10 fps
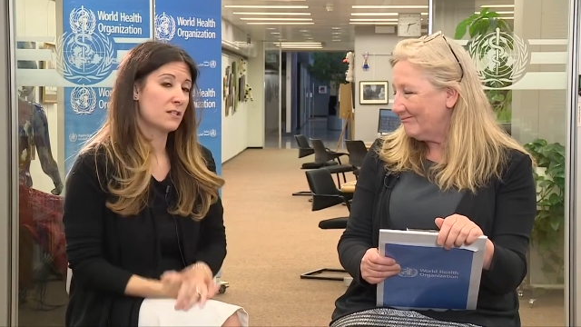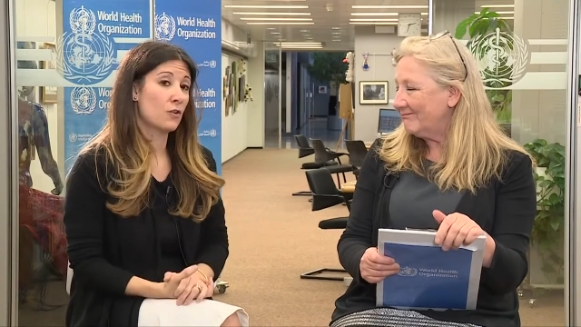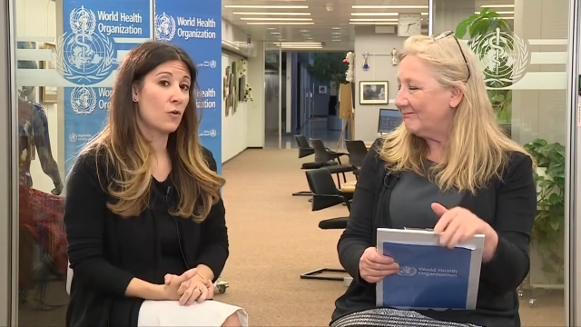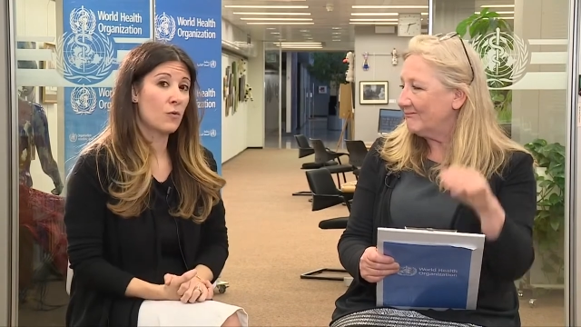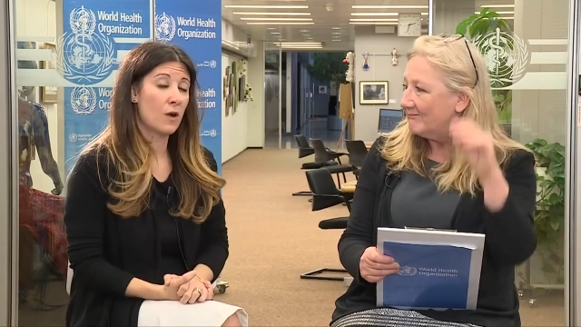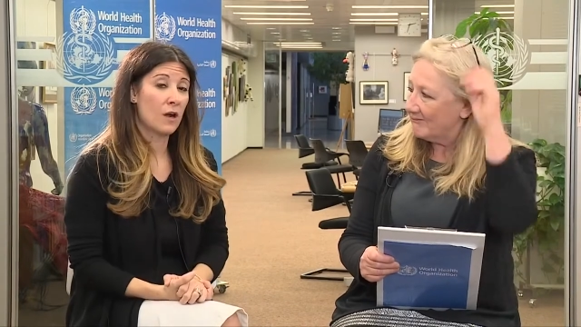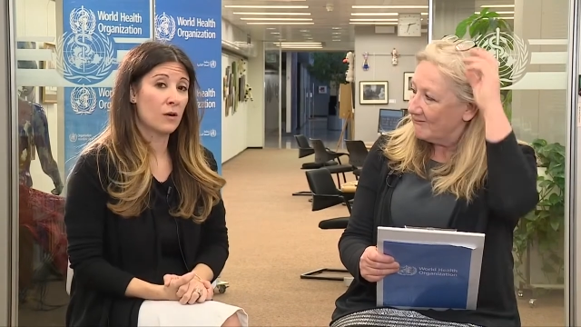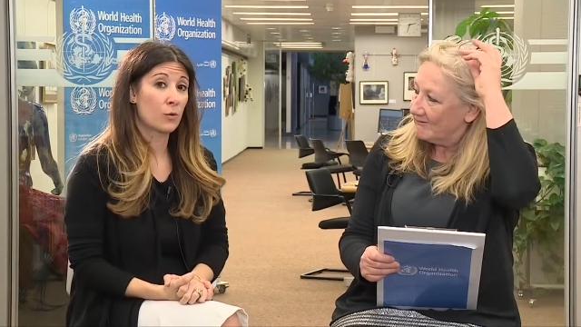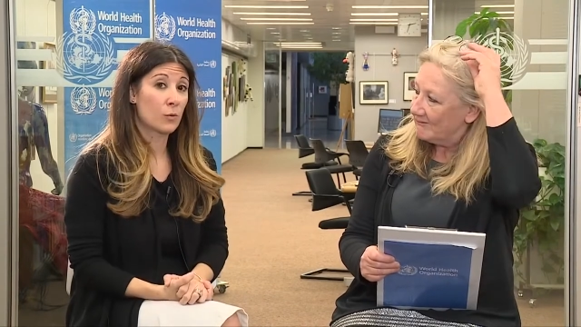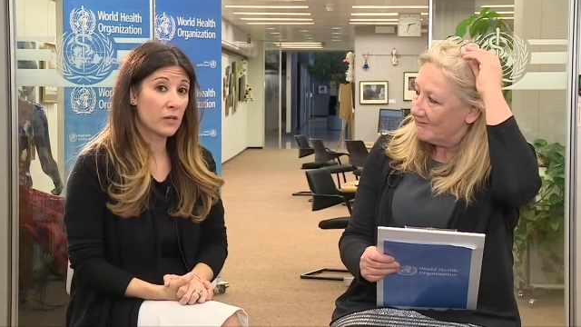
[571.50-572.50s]
Speaker 1: So
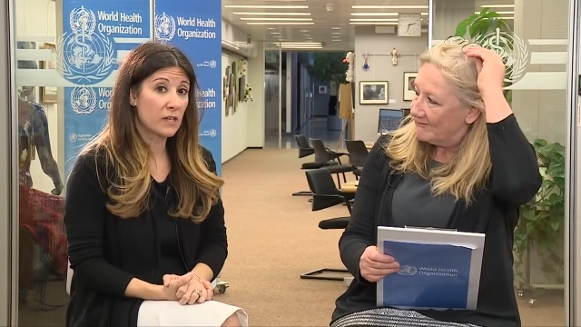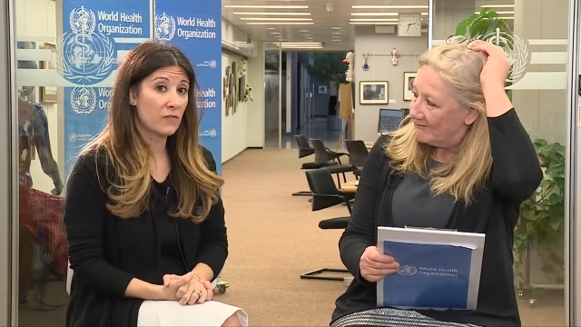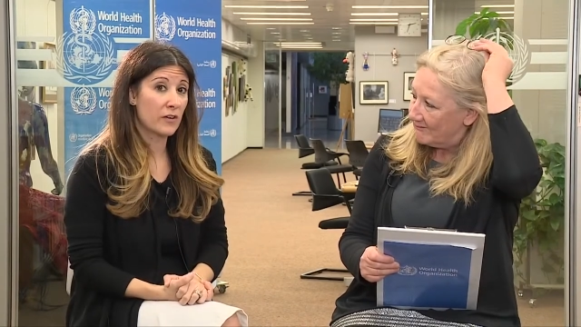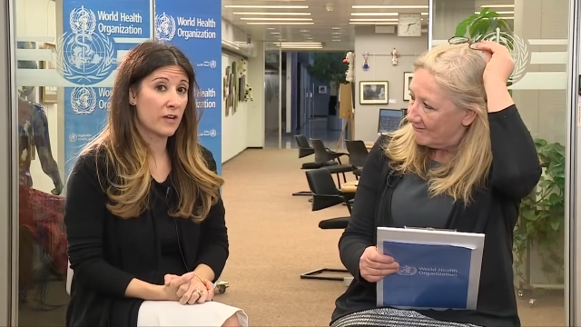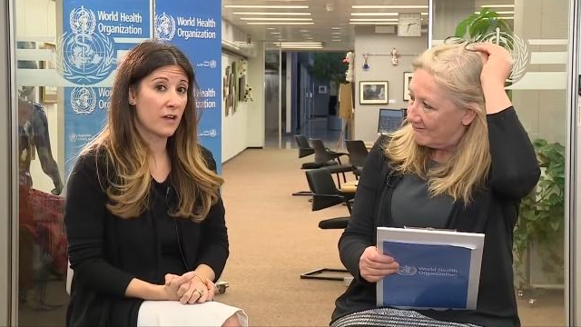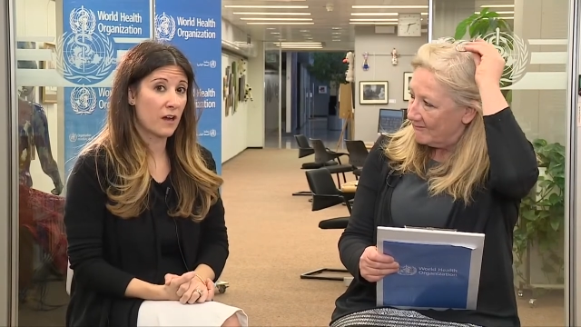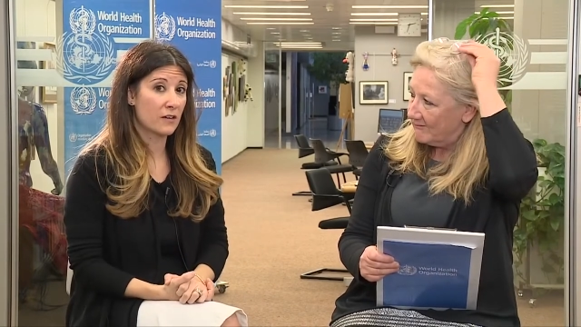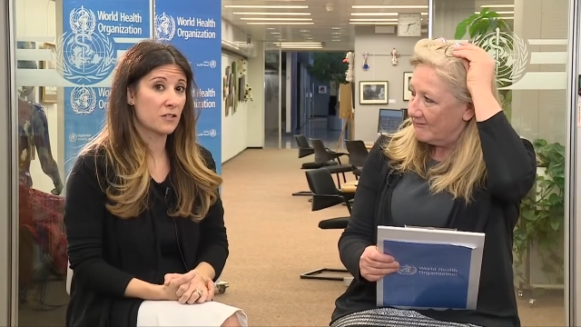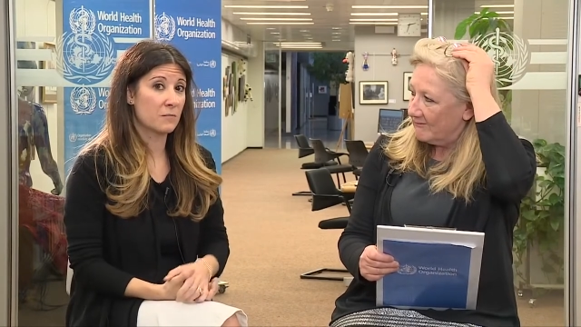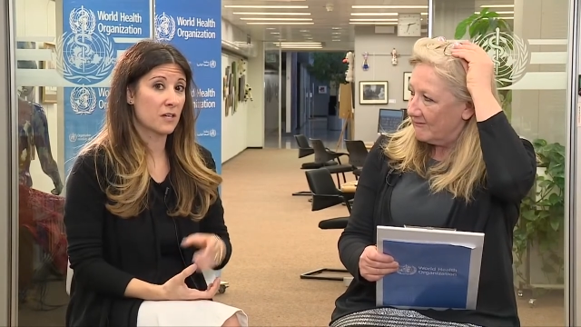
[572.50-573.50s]
uh, we're working very
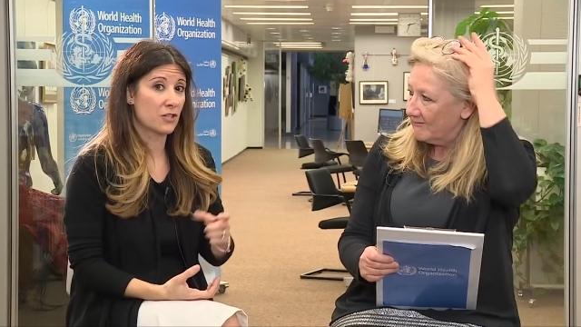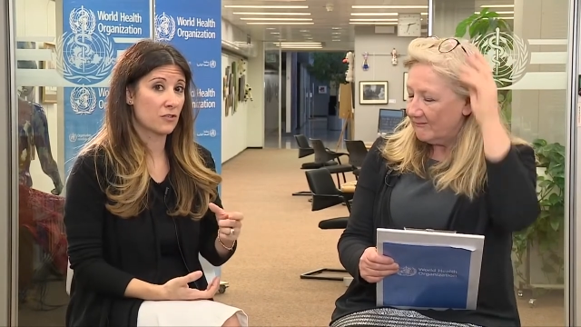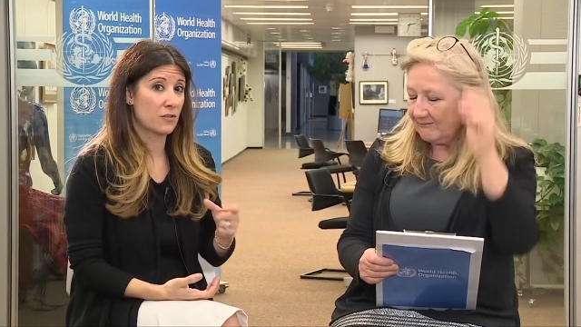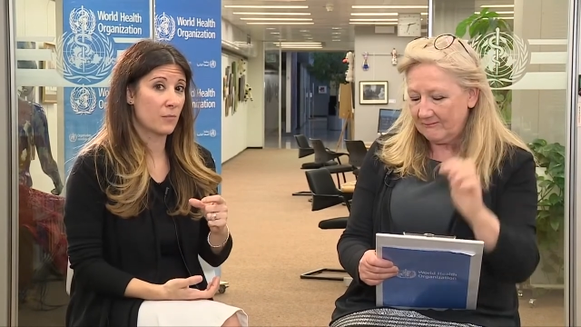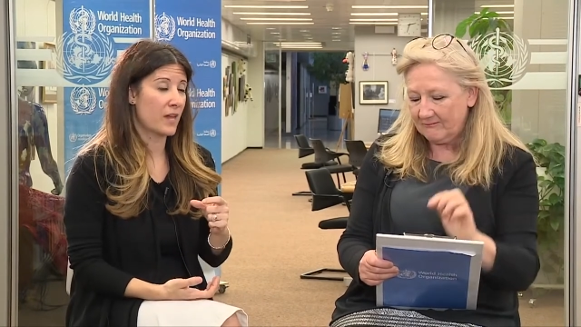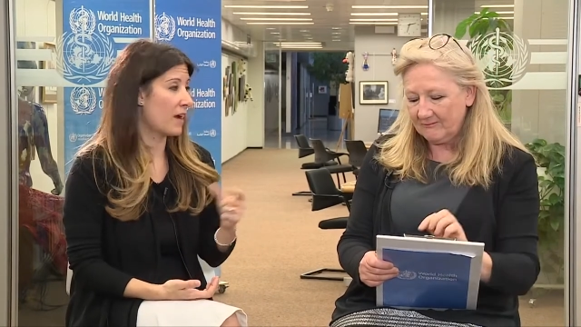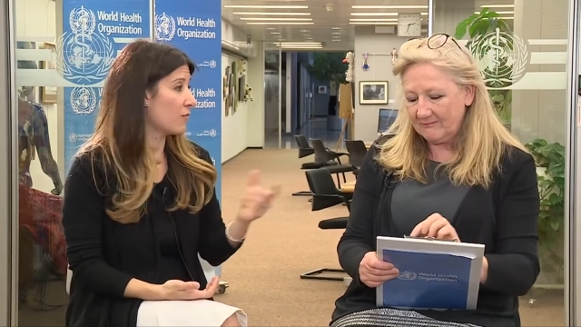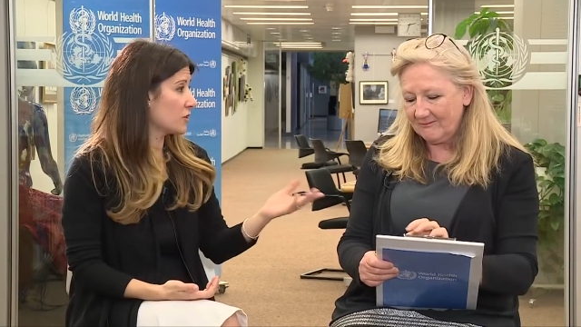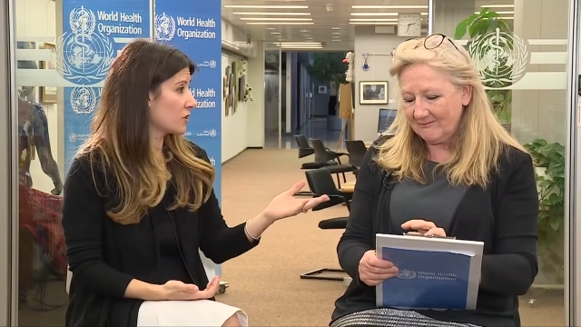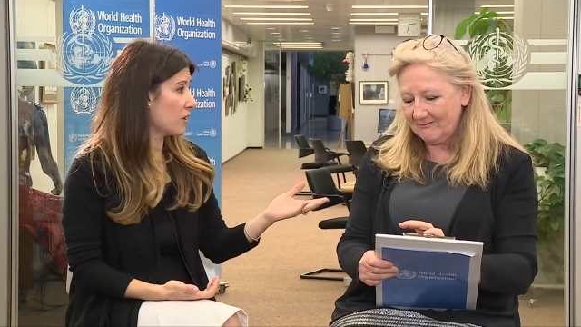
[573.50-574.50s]
hard to make sure that we
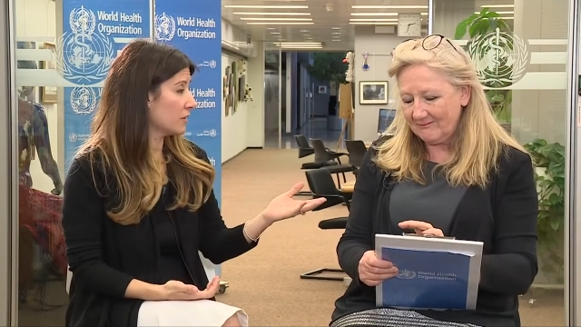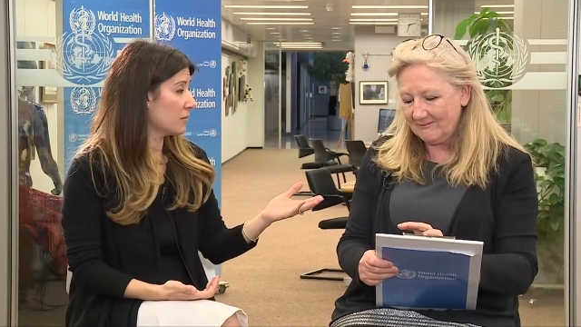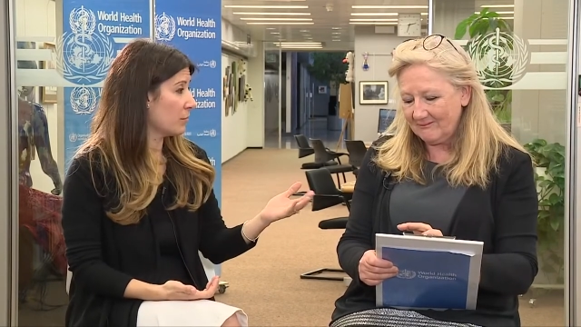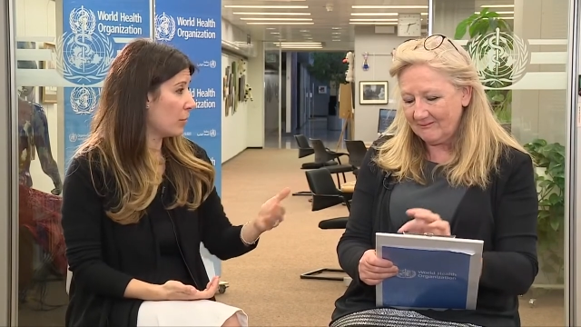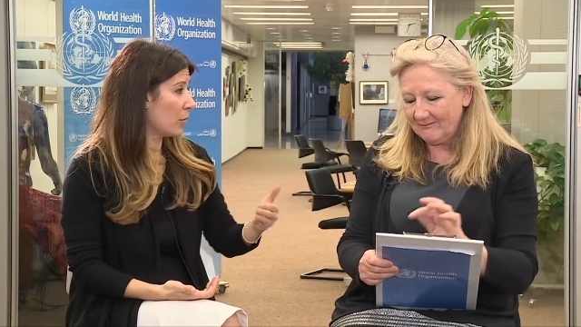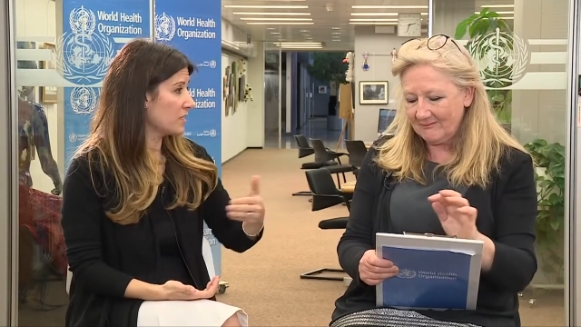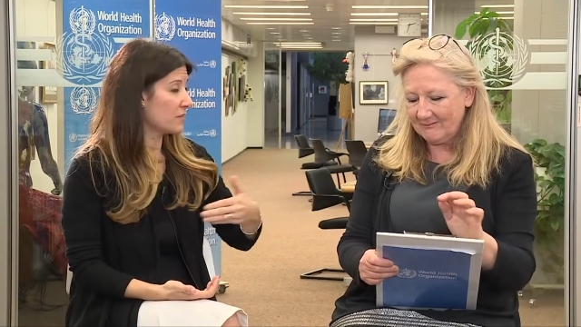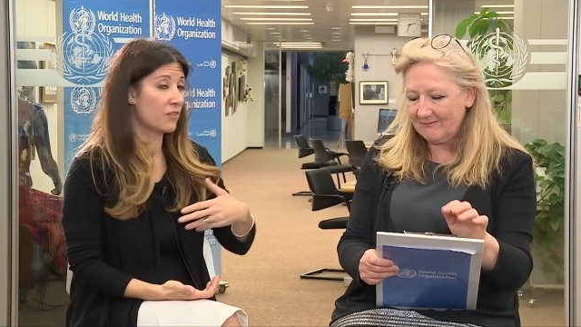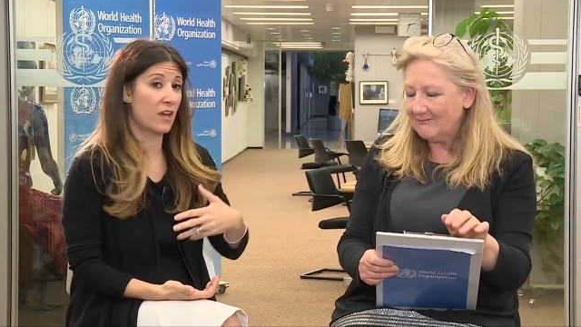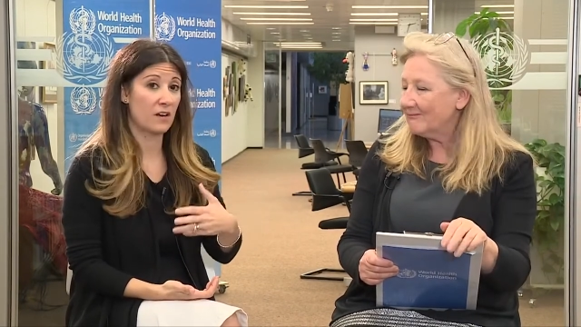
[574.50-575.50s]
have what's called a point
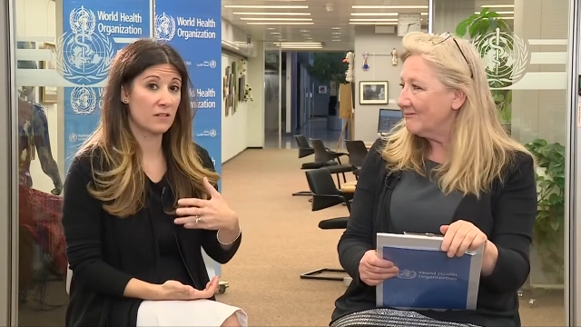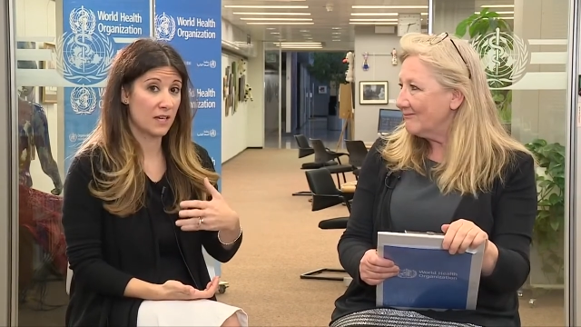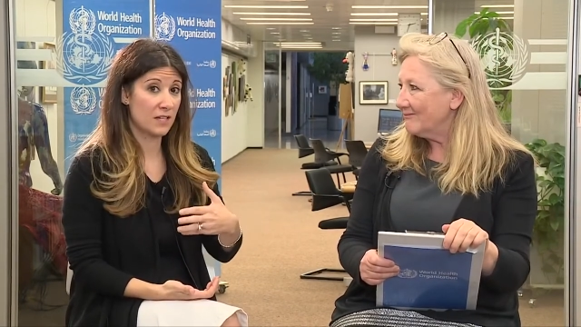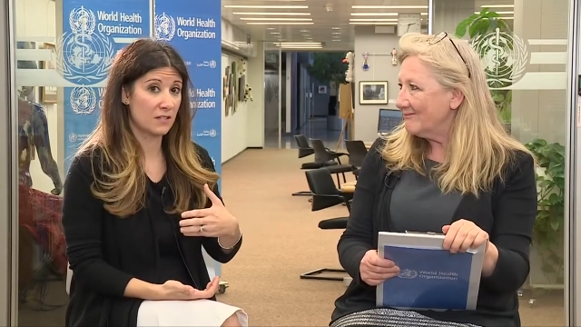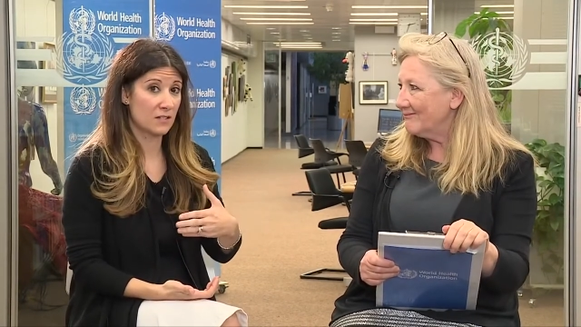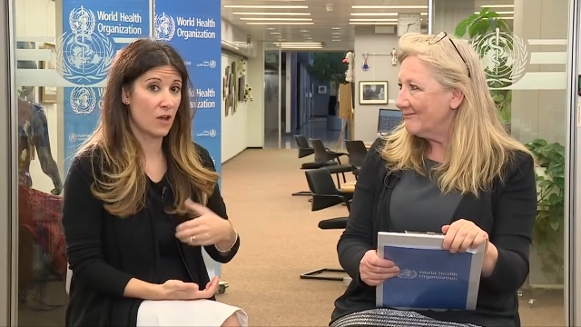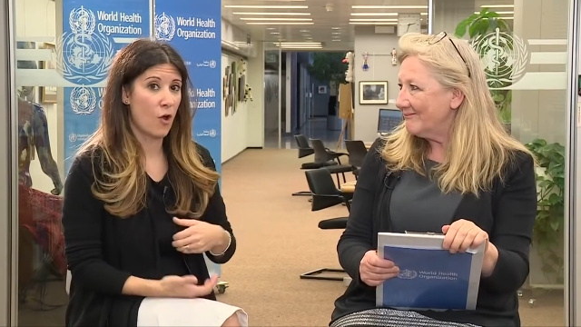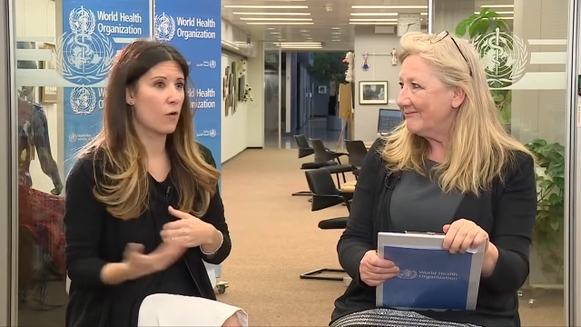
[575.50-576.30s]
of care test